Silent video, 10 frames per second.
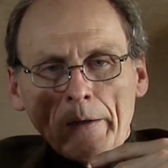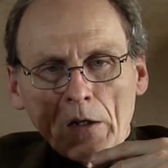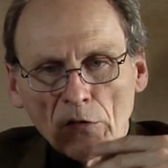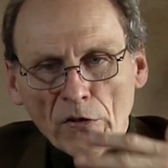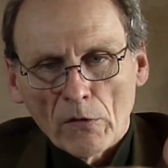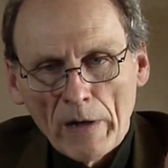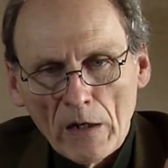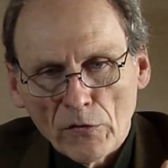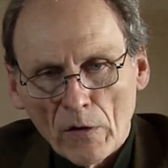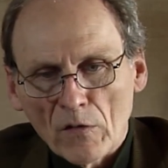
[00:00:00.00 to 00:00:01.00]

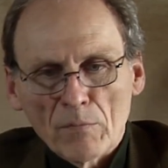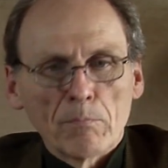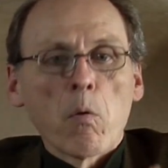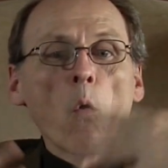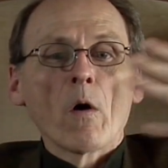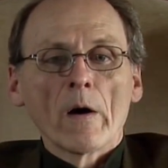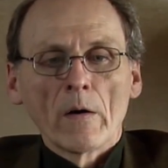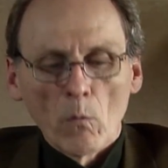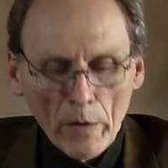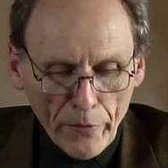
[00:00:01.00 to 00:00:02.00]
considerations
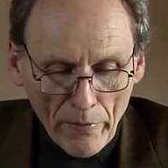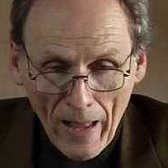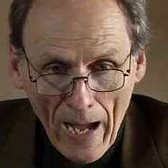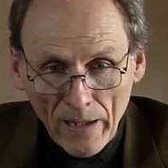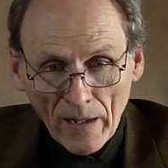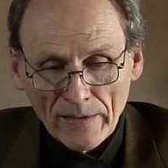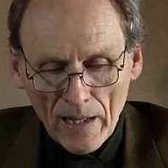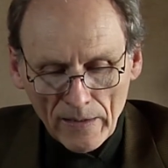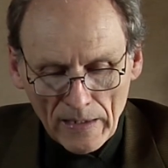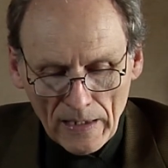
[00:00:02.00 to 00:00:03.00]
born with that
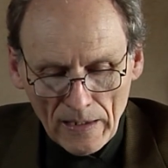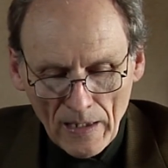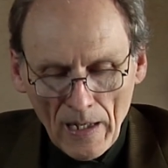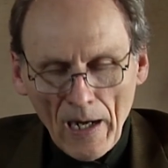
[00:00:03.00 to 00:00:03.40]
identity,